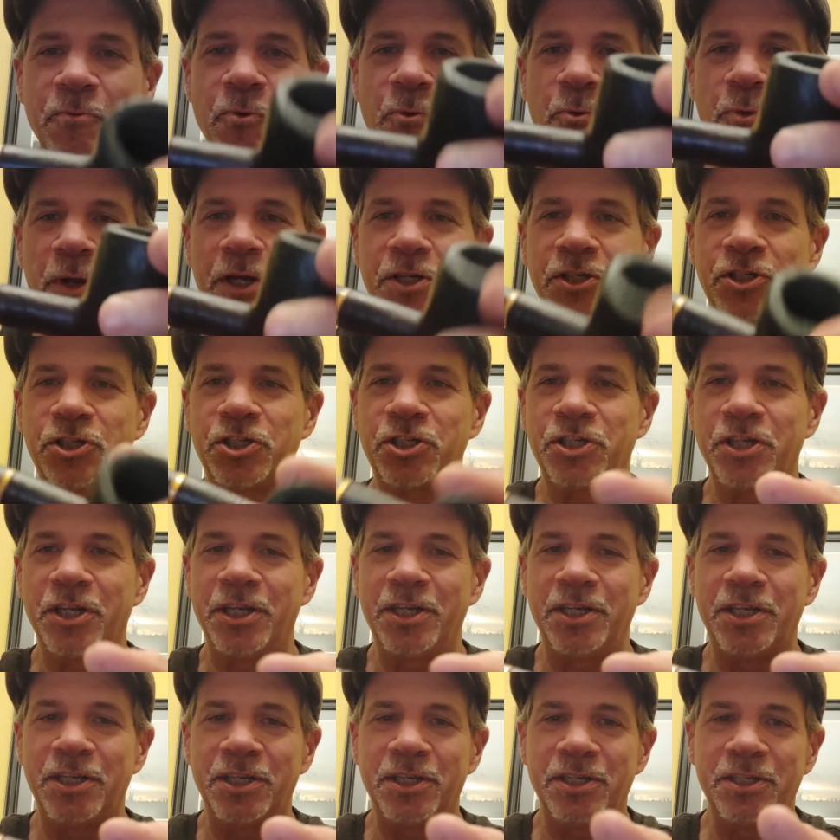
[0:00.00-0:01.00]
which
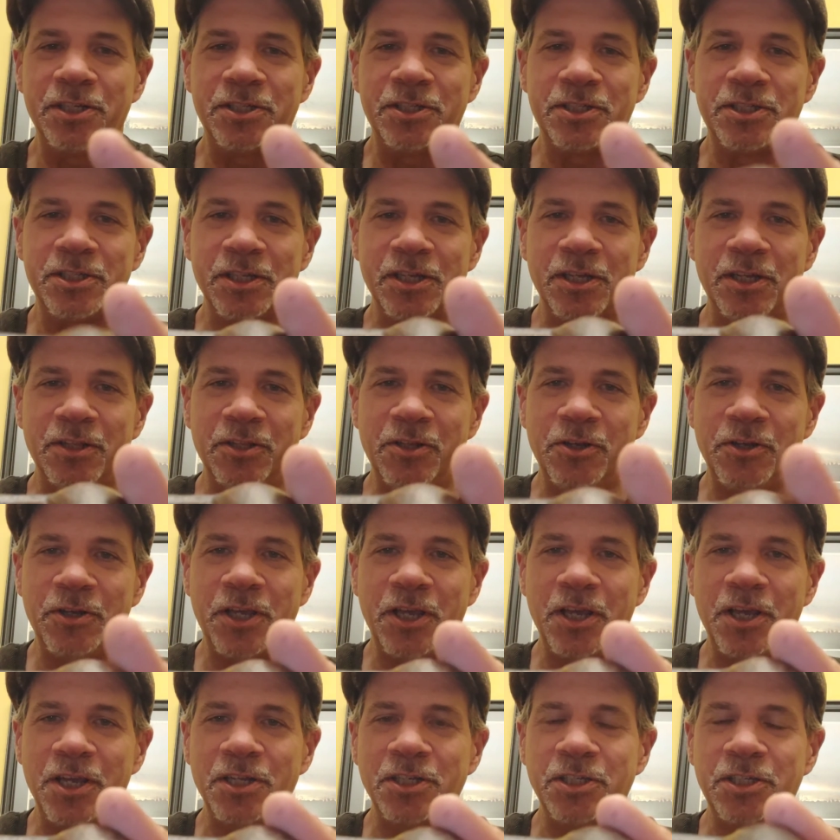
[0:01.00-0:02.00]
is
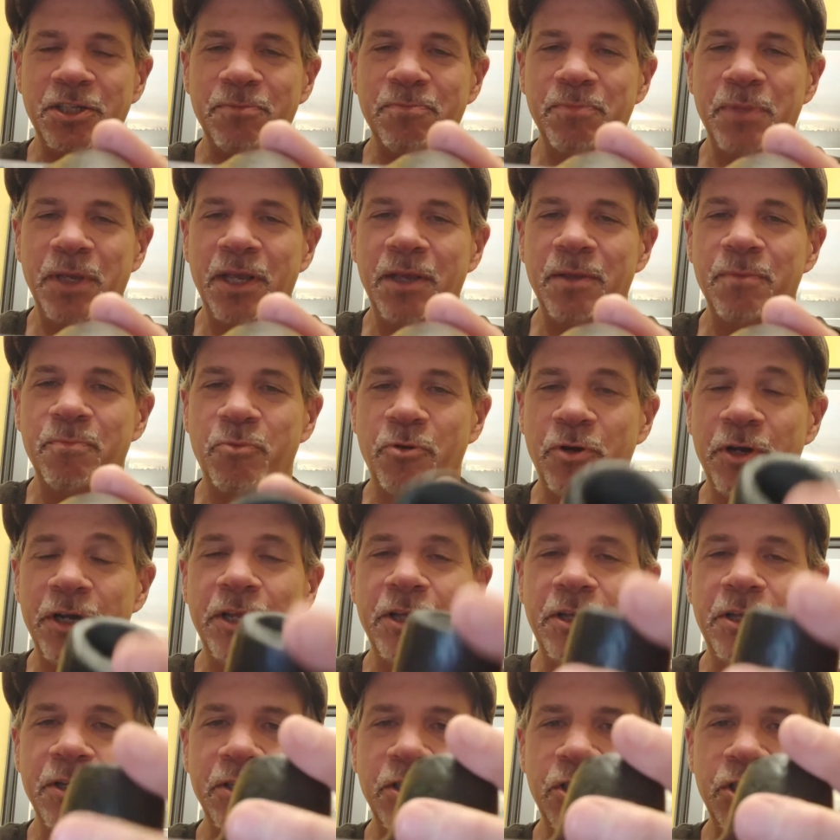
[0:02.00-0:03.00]
looking into be
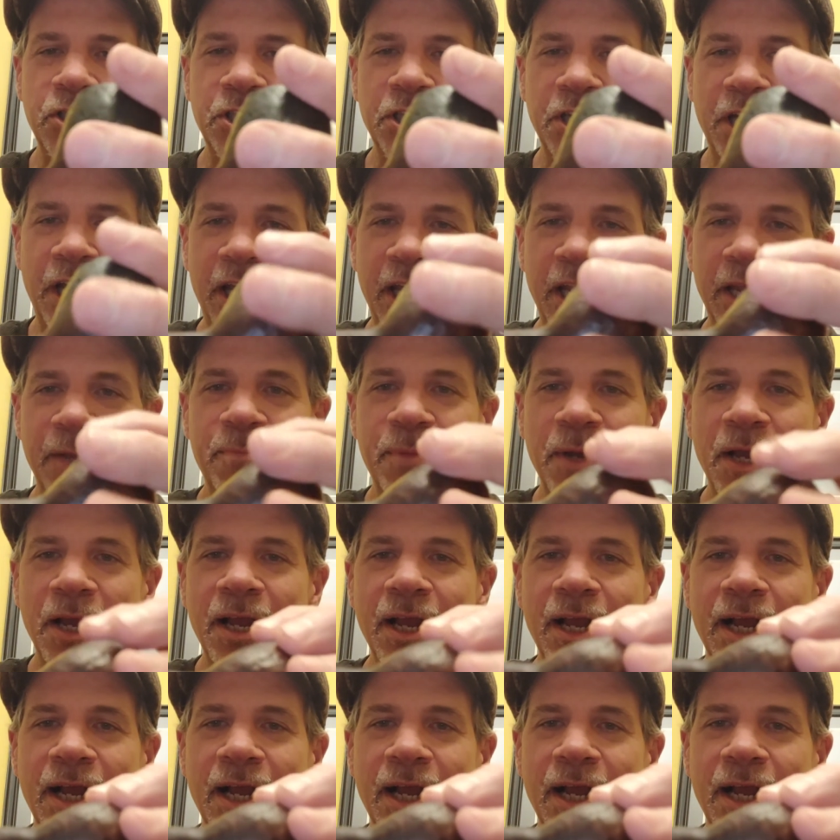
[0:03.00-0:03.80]
pretty good shape.